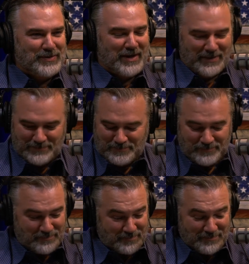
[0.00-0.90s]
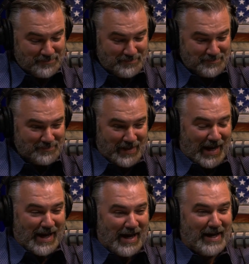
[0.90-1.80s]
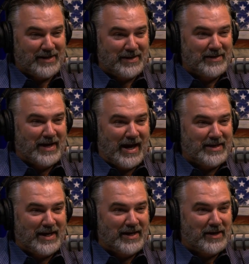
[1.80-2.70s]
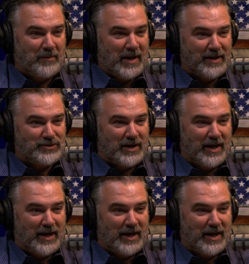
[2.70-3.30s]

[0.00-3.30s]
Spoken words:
that? I can't imagine.